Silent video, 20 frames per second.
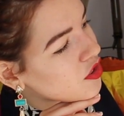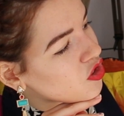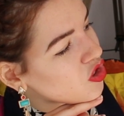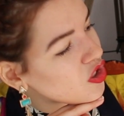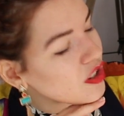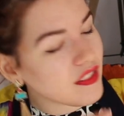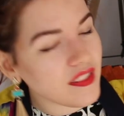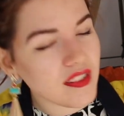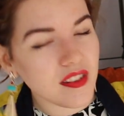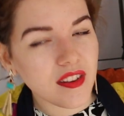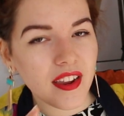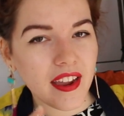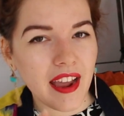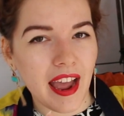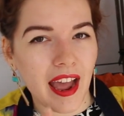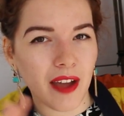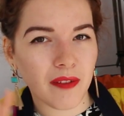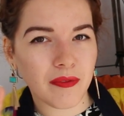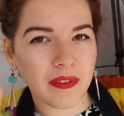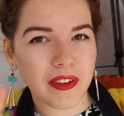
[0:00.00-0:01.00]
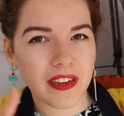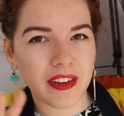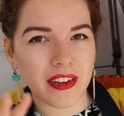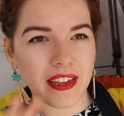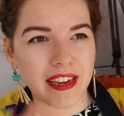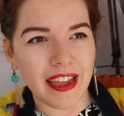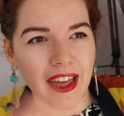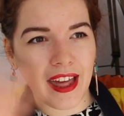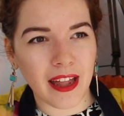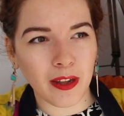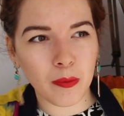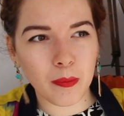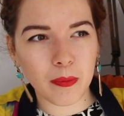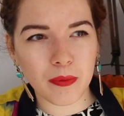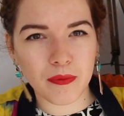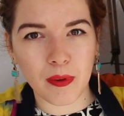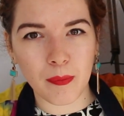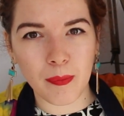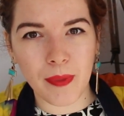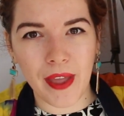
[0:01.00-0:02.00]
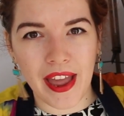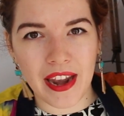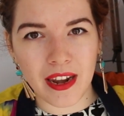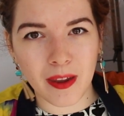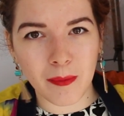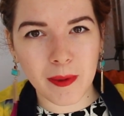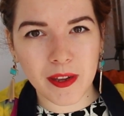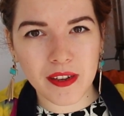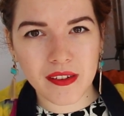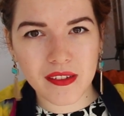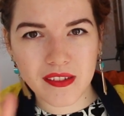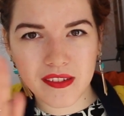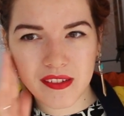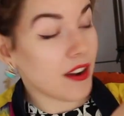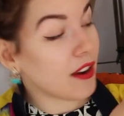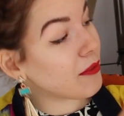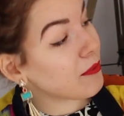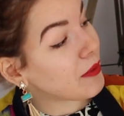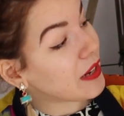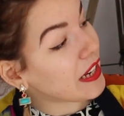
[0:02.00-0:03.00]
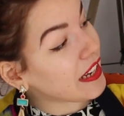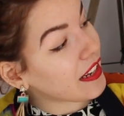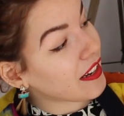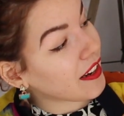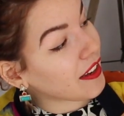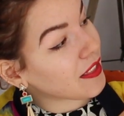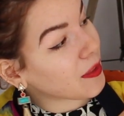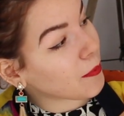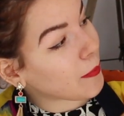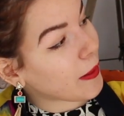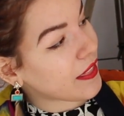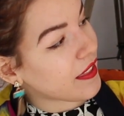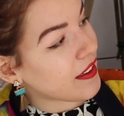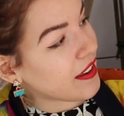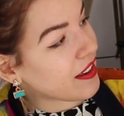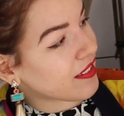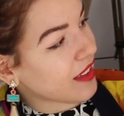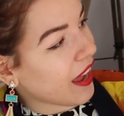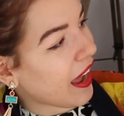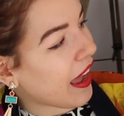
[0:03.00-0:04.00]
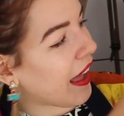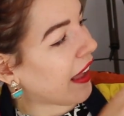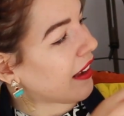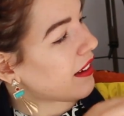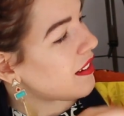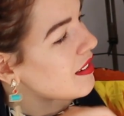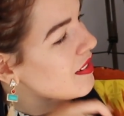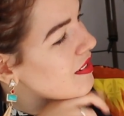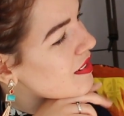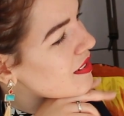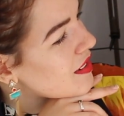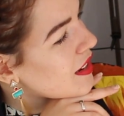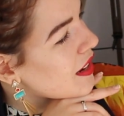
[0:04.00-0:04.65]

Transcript: just having like help from the elements. I really like the way that his hands